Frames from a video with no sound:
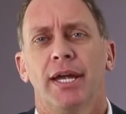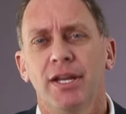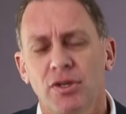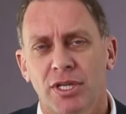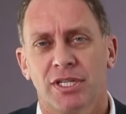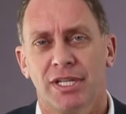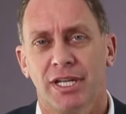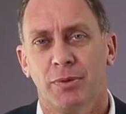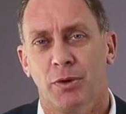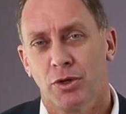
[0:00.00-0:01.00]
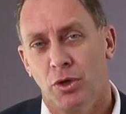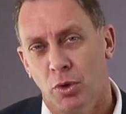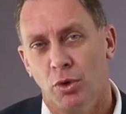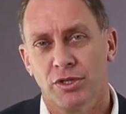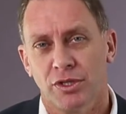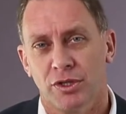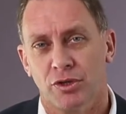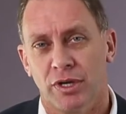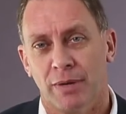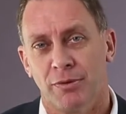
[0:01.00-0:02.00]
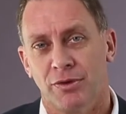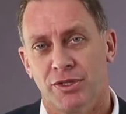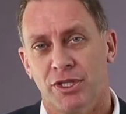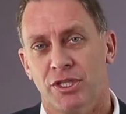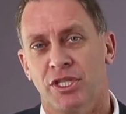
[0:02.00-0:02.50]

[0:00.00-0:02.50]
Interestingly, what causes the tremor is this